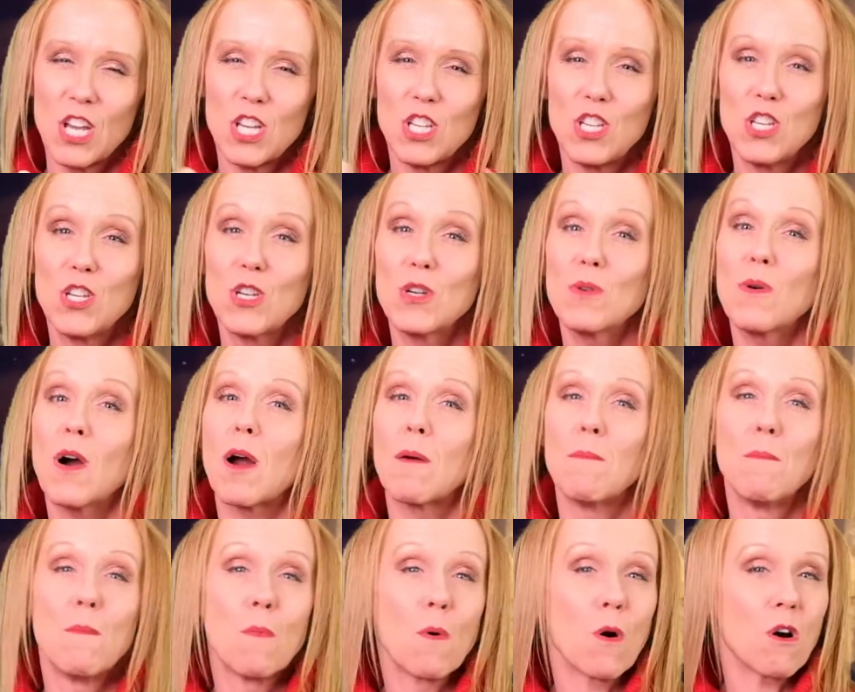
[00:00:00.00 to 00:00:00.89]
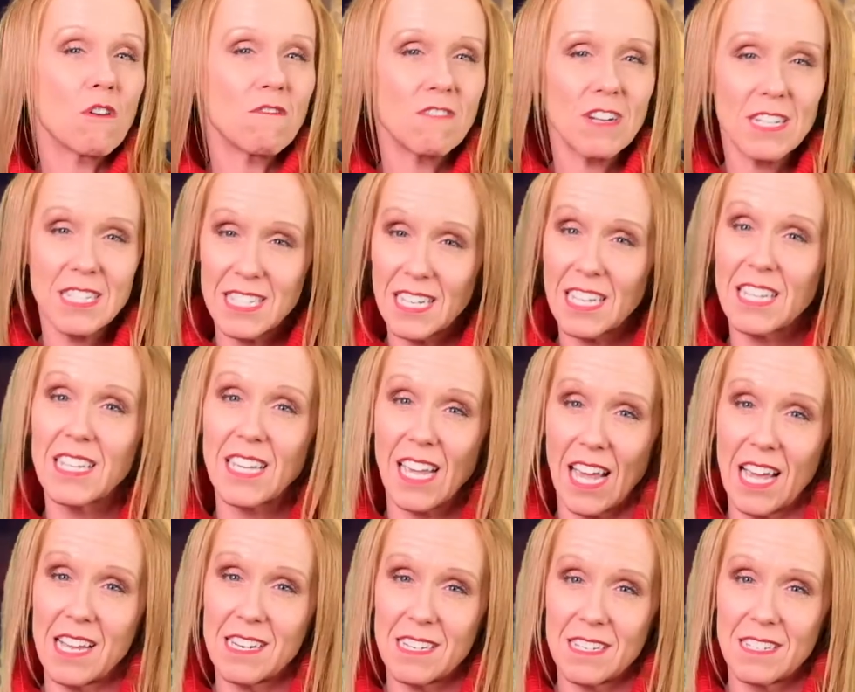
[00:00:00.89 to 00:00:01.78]
You are more
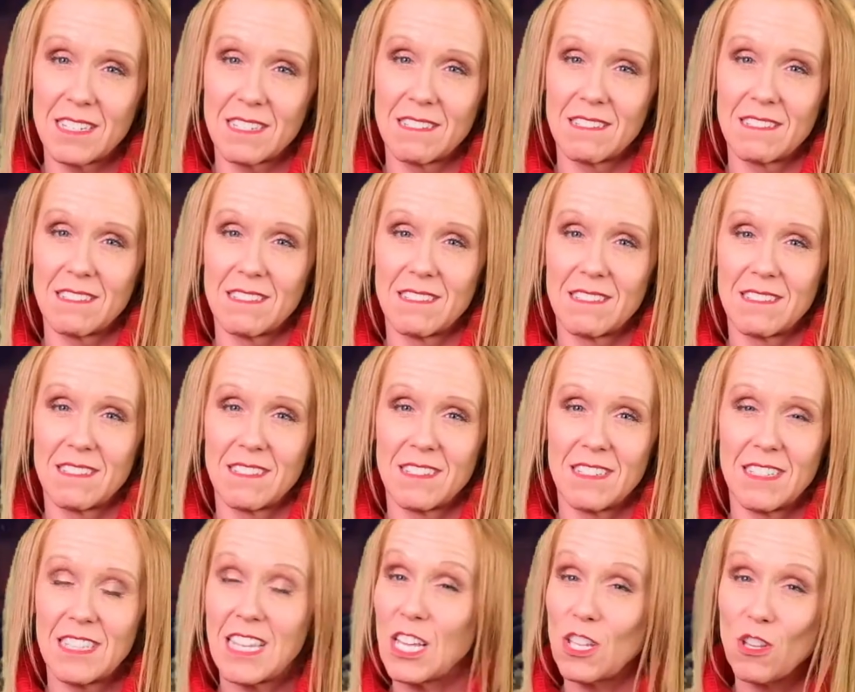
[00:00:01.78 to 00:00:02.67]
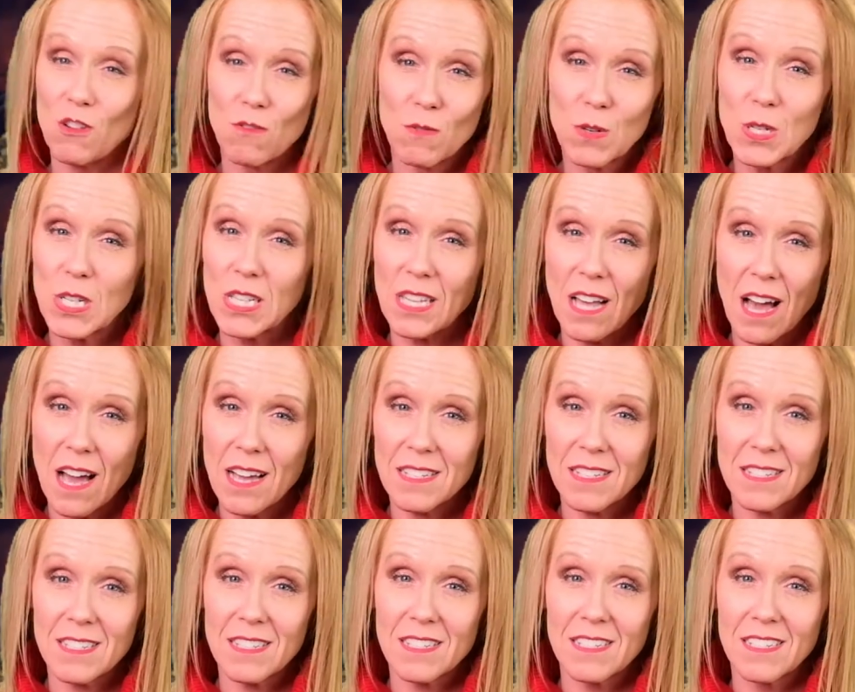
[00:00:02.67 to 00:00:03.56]
resilient than you
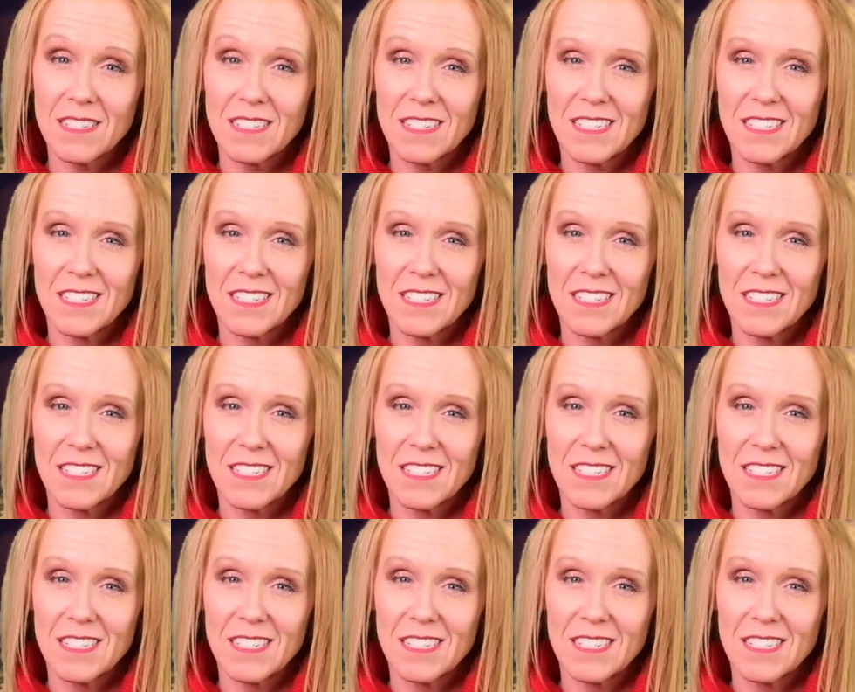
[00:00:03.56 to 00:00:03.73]
realize.